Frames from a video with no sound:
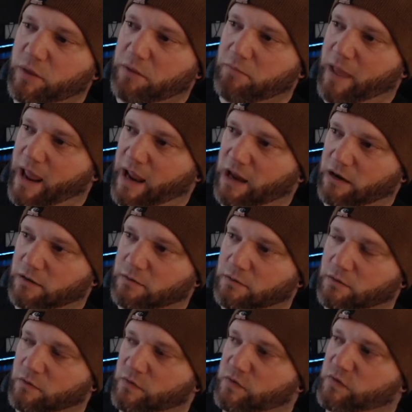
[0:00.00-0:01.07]
made.
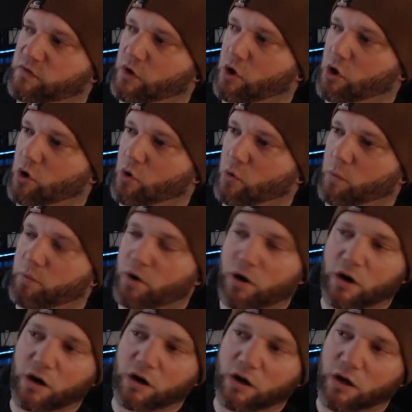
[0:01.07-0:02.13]
So
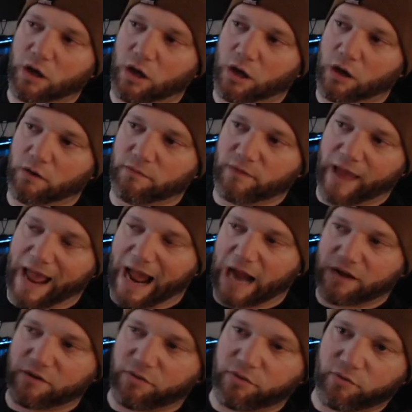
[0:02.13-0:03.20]
part of
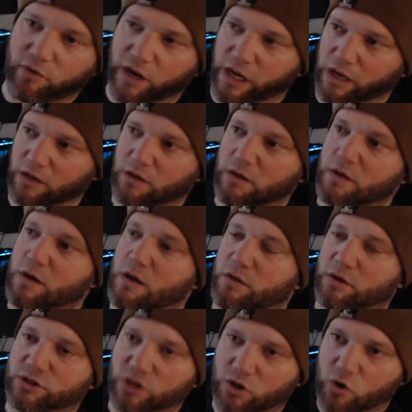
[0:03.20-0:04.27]
Act 3,
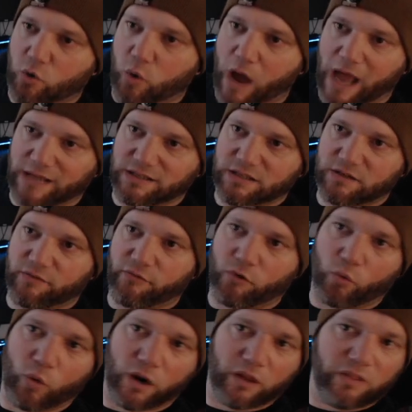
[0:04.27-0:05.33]
there's a quest for
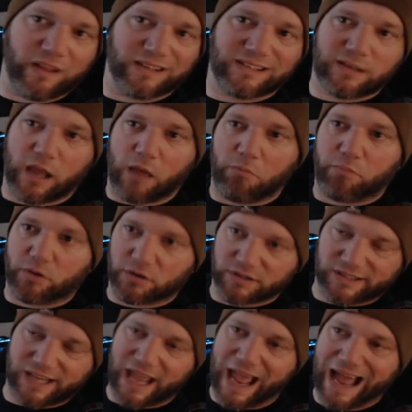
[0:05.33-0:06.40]
one of these
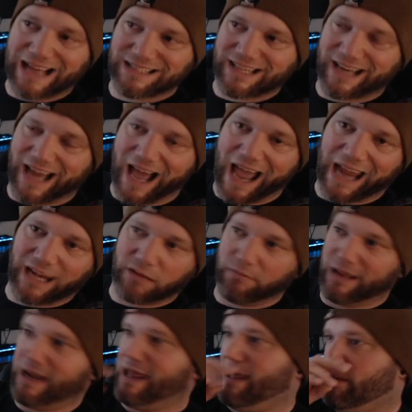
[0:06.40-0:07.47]
temples has an item
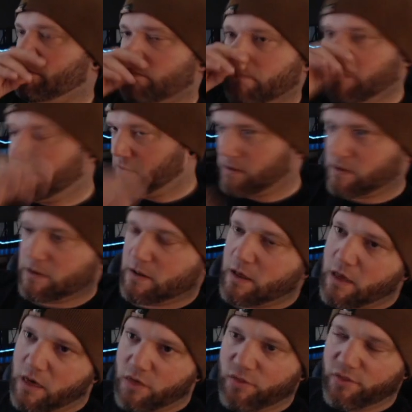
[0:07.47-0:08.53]
in it
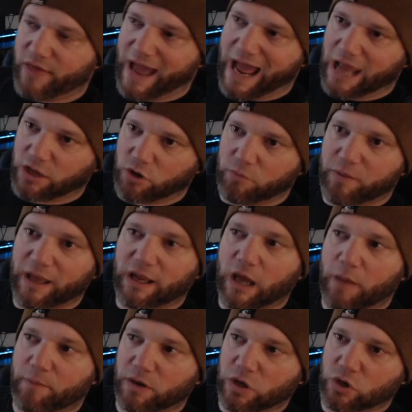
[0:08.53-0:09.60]
that you pick
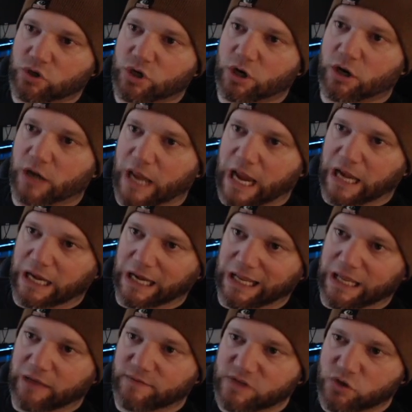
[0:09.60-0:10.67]
up and you turn in, and it
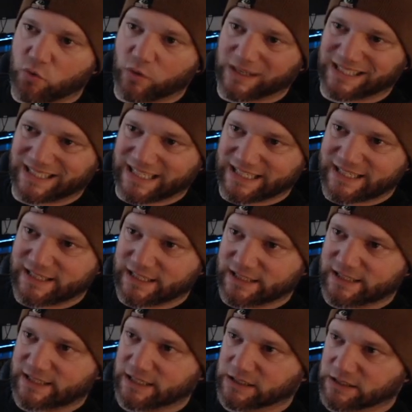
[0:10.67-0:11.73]
gives you
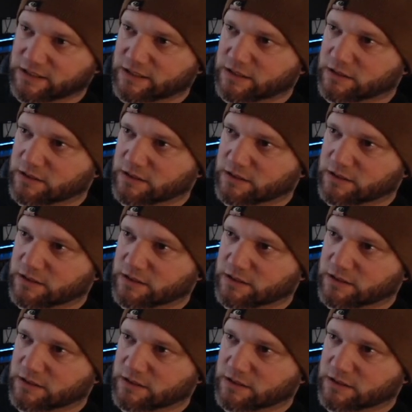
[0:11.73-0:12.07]
resistances.